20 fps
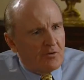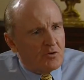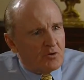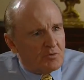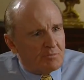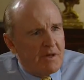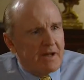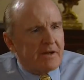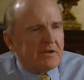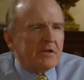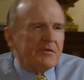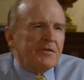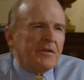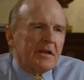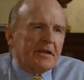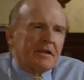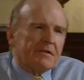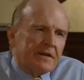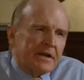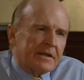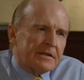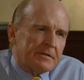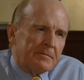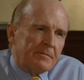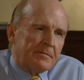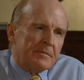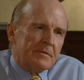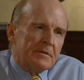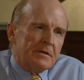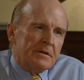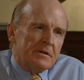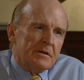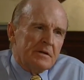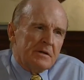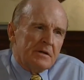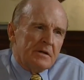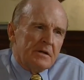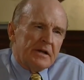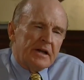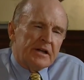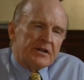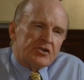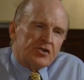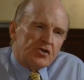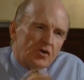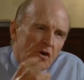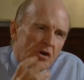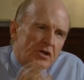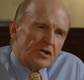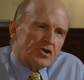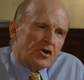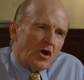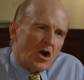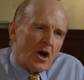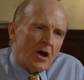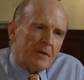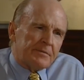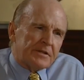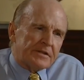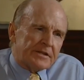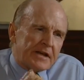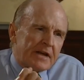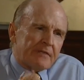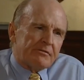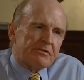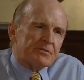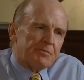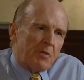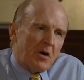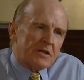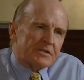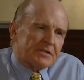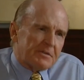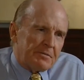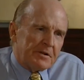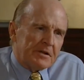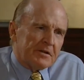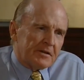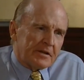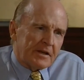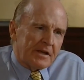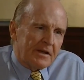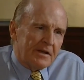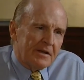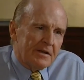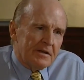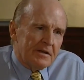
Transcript: who's making you feel like a victim. It's your job to take responsibility.